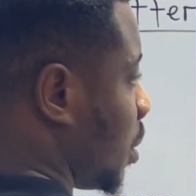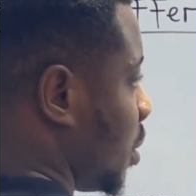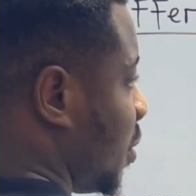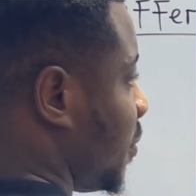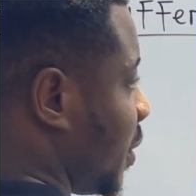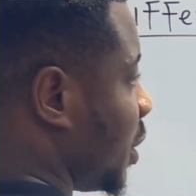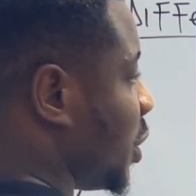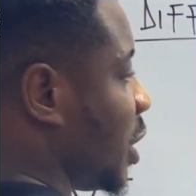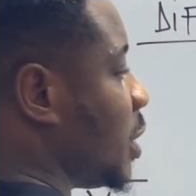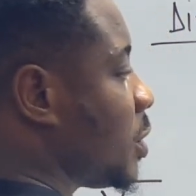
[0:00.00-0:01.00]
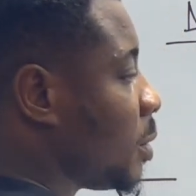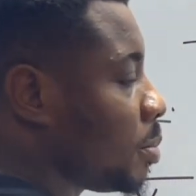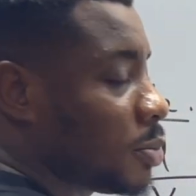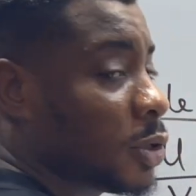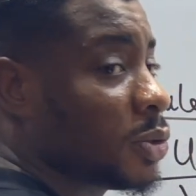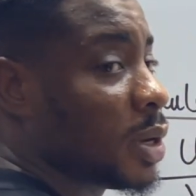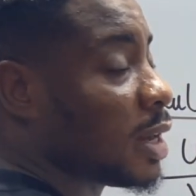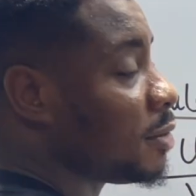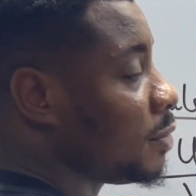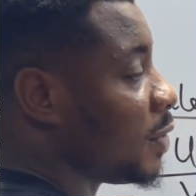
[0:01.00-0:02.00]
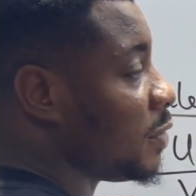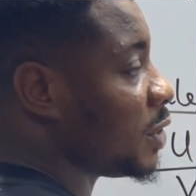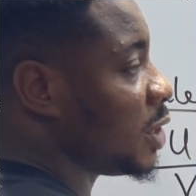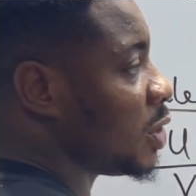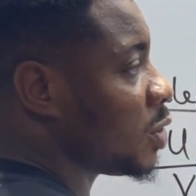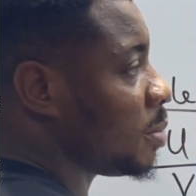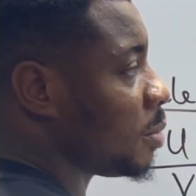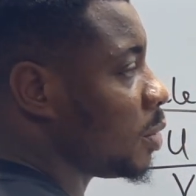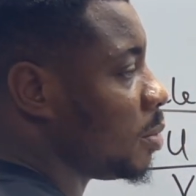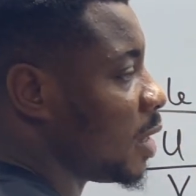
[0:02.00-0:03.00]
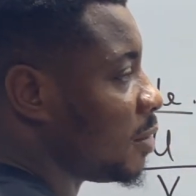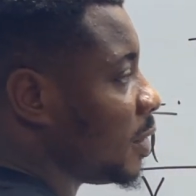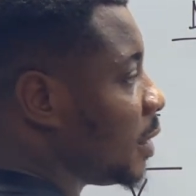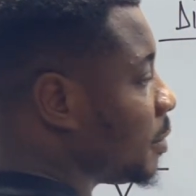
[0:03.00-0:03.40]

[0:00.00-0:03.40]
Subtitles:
differentiate top. What do we have? If I differentiate the top, I'm going to be having